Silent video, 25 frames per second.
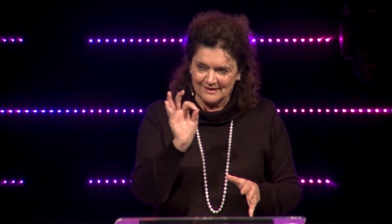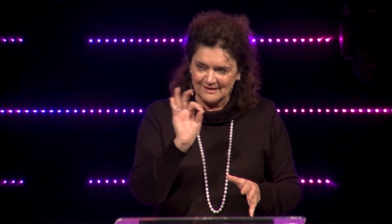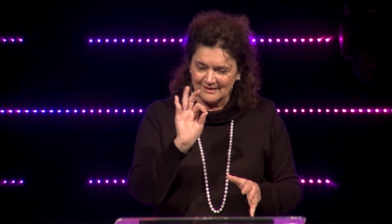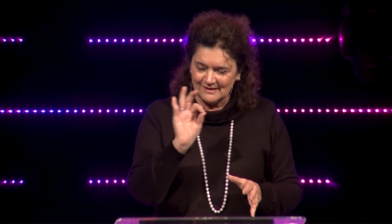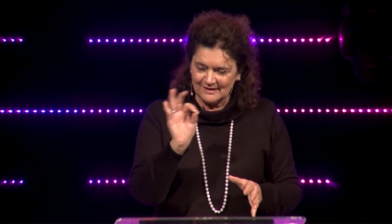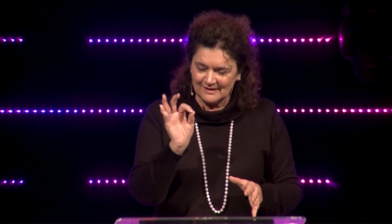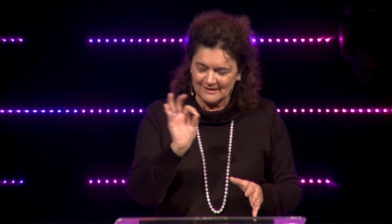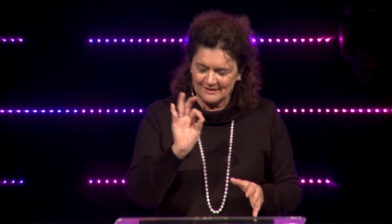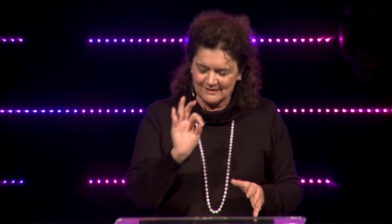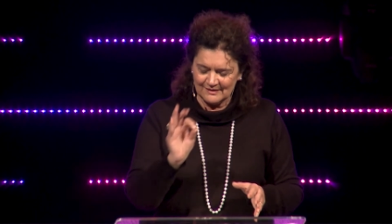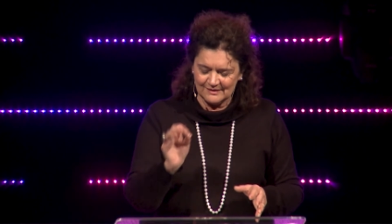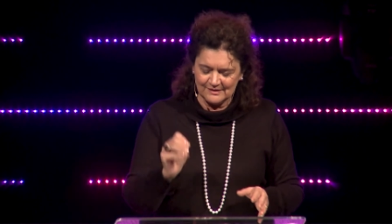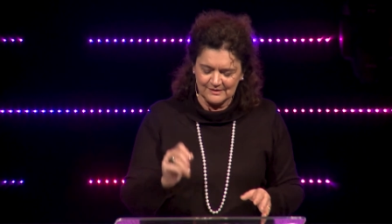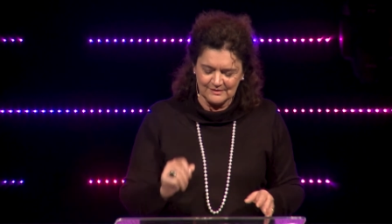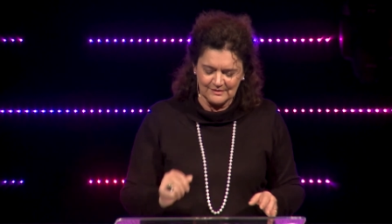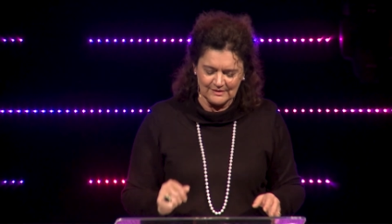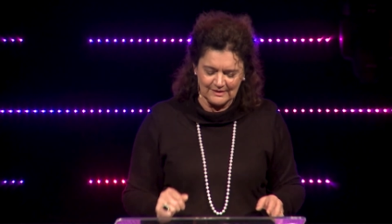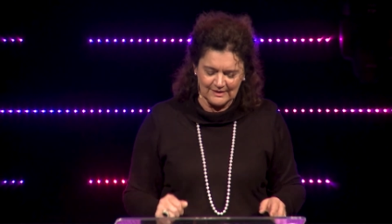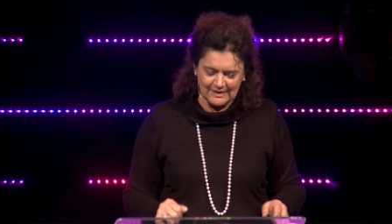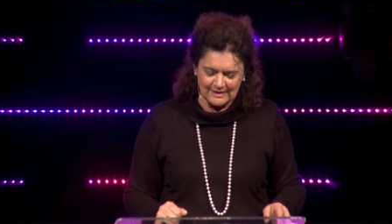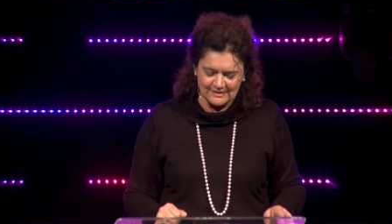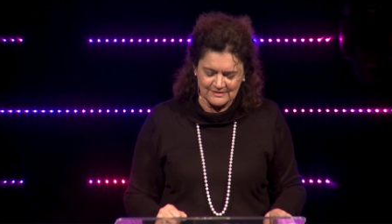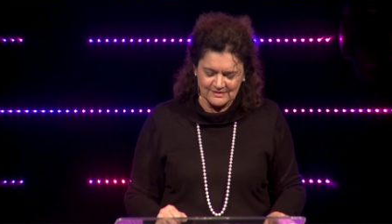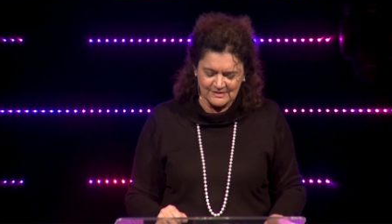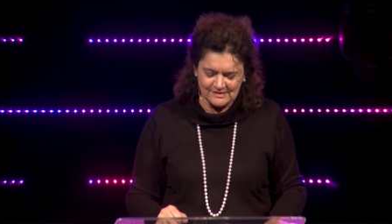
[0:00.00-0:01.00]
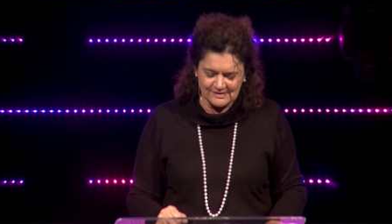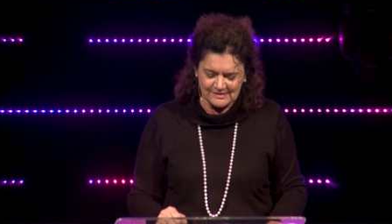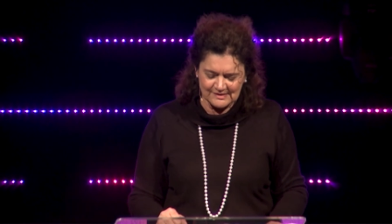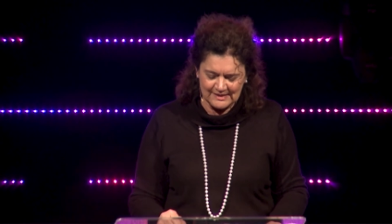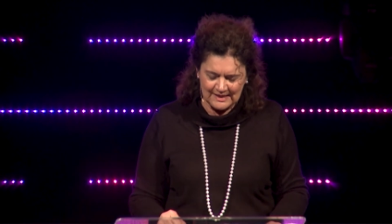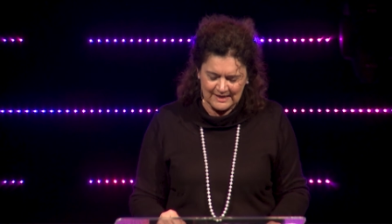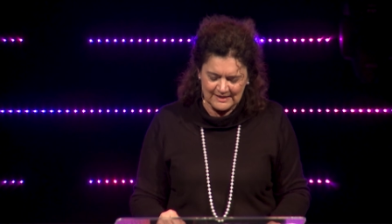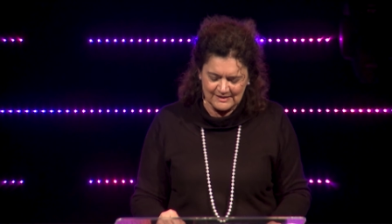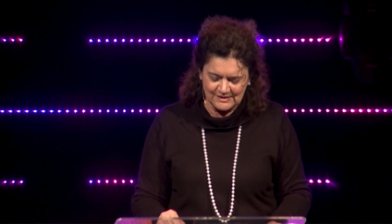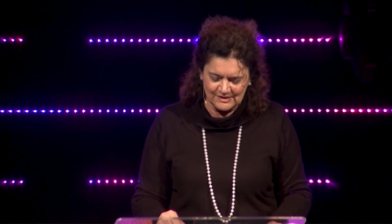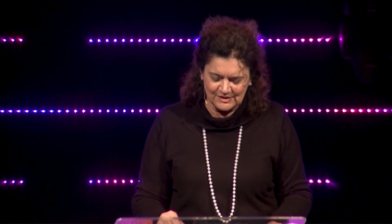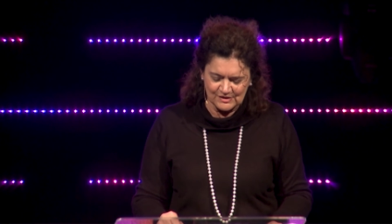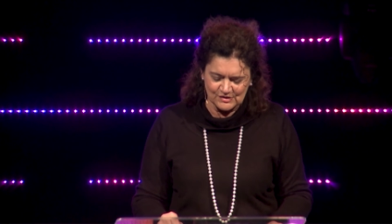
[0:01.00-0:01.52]
in the
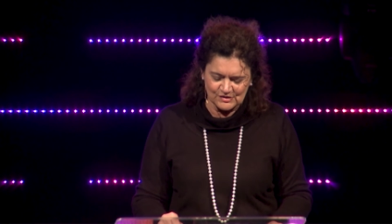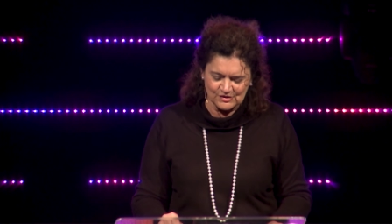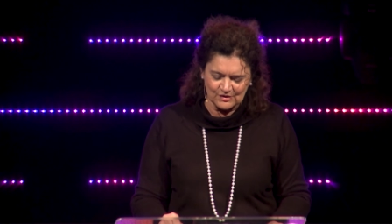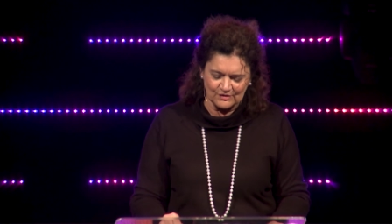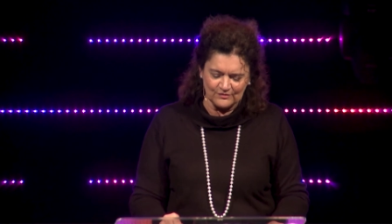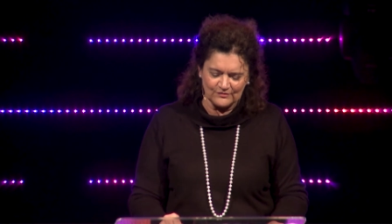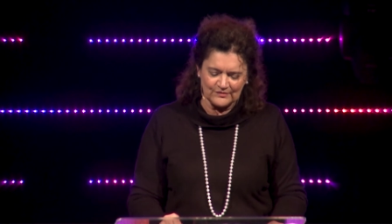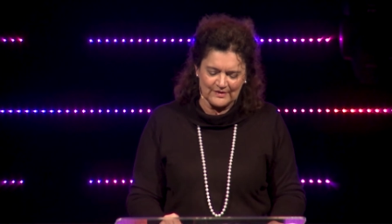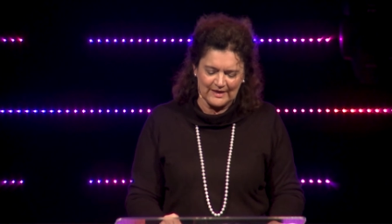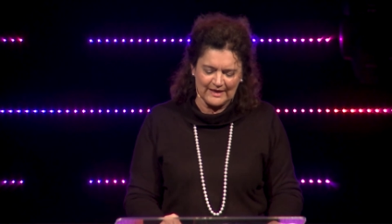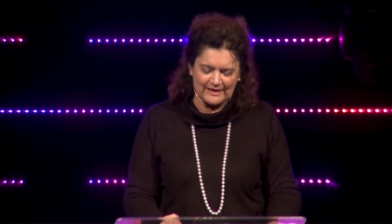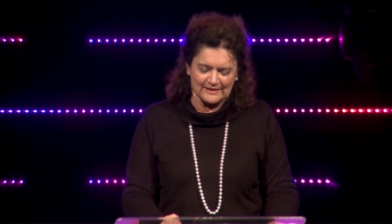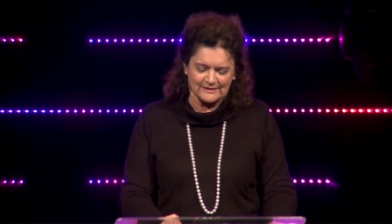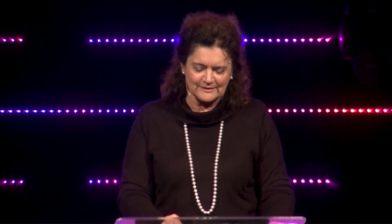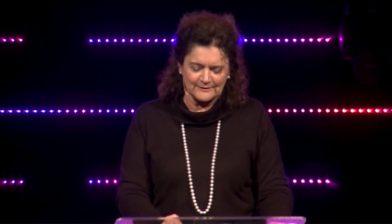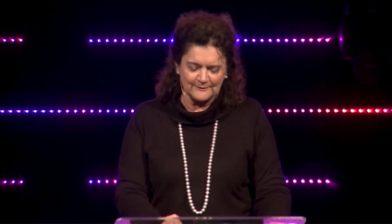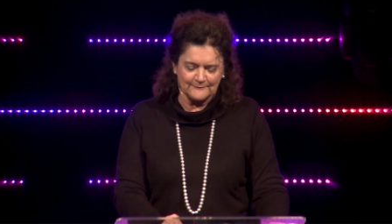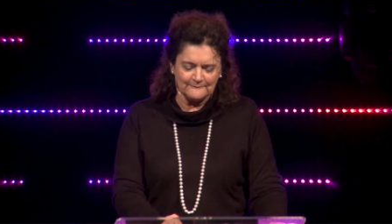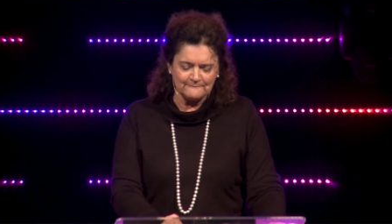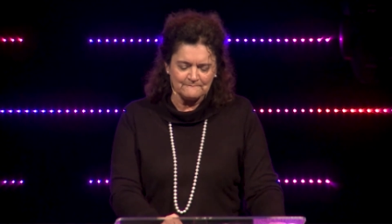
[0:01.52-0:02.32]
understandings of that.